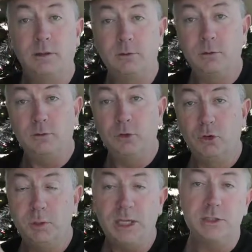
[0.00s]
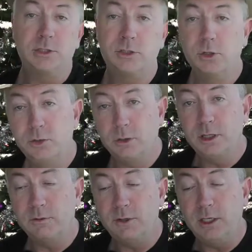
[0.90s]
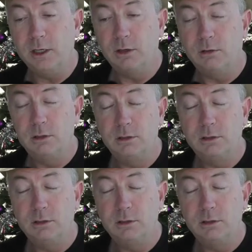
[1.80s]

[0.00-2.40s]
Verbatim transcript: the review will be sooner in the video,